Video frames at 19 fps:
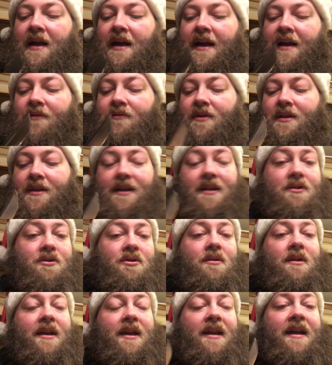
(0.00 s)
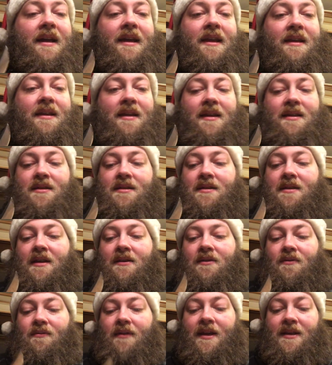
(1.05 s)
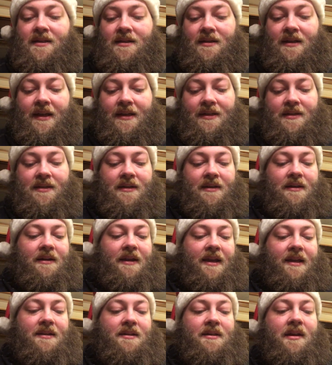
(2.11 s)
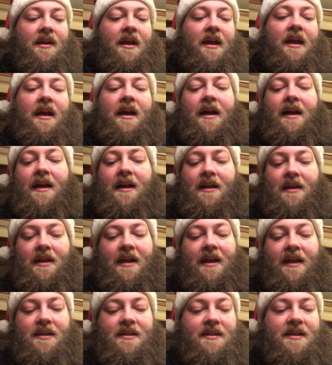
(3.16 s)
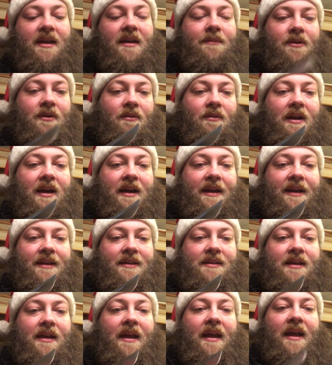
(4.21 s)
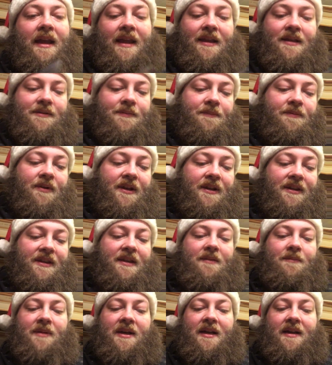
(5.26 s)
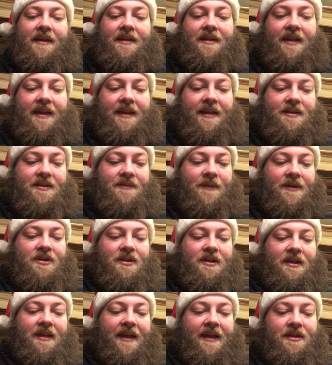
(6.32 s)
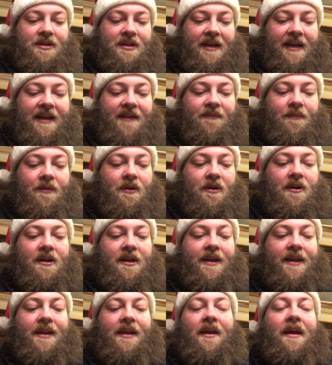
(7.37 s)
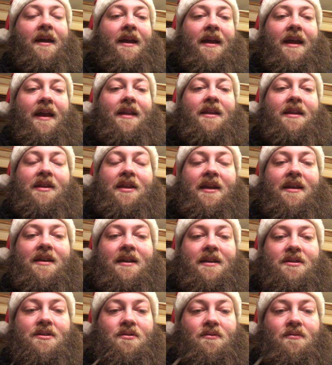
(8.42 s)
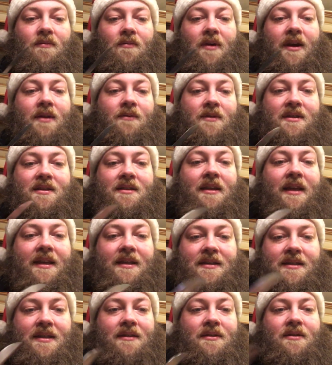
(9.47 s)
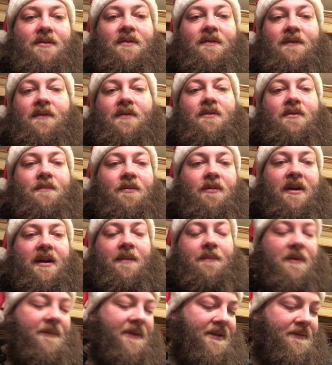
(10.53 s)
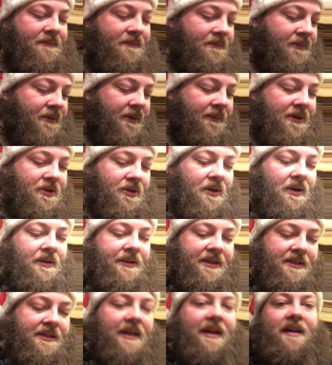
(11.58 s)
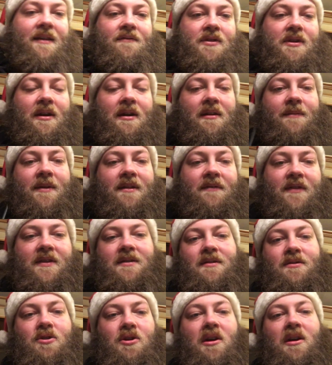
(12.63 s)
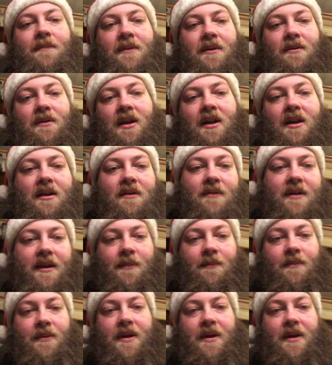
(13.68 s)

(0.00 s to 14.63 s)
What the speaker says: I really enjoy it. It's a great slicer. It's high saber grind. It's pretty thin behind the edge, especially the edge that I've put on it. And the thing is great with slicing, doing food prep. I mean, pretty much all these knives are. I mean, if it's sharp, it'll cut right.